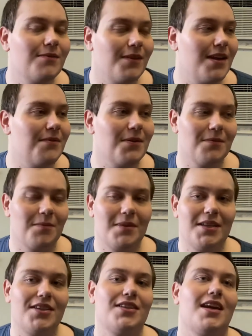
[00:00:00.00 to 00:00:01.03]
favorite from
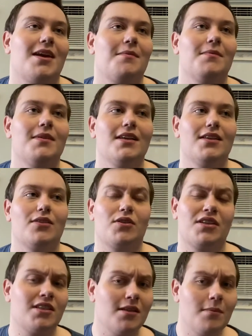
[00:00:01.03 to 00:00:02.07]
each game. There's
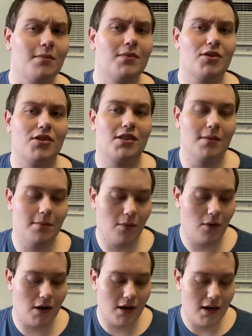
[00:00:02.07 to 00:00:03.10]
some. There's some
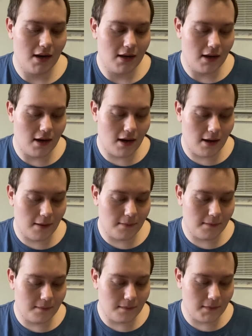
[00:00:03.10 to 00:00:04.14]
more.
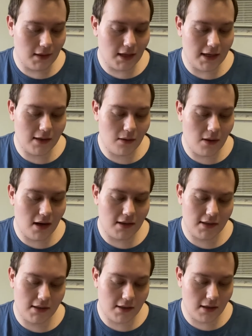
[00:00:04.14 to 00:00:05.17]
Um, Lightning Rod,
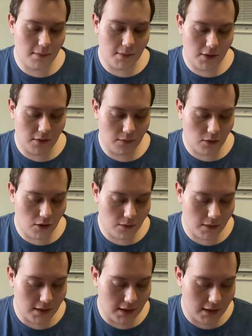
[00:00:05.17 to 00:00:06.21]
Sunburn,
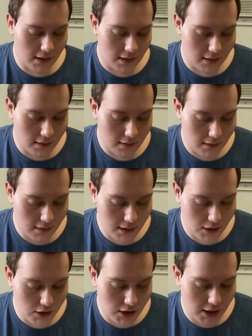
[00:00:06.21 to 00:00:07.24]
Whirlwind,
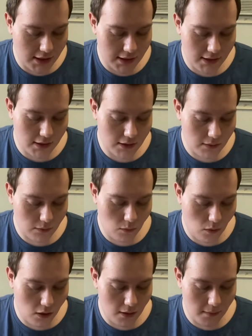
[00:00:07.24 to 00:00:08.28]
Ninjini,
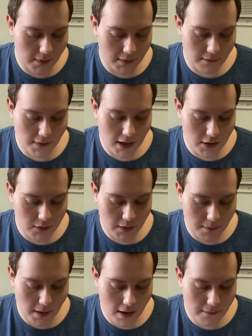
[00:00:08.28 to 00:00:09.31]
Swarm,
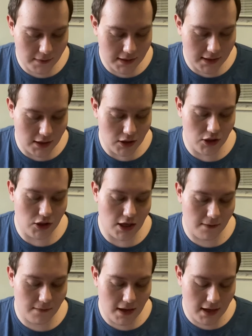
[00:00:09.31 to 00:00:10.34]
Flashwing, Pop and
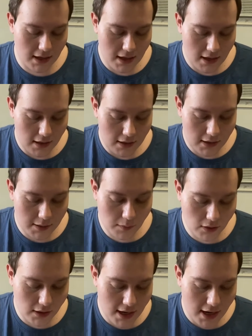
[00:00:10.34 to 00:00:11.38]
Jetvac,
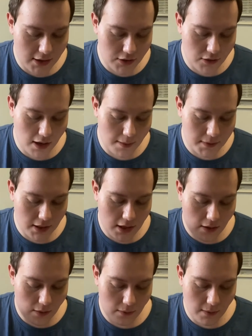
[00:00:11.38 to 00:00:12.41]
Smolderdash, Trap
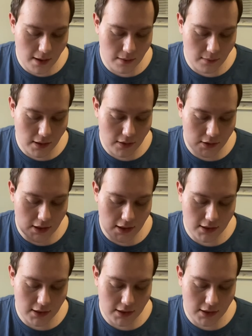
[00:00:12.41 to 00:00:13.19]
Shadow, Rattleshake,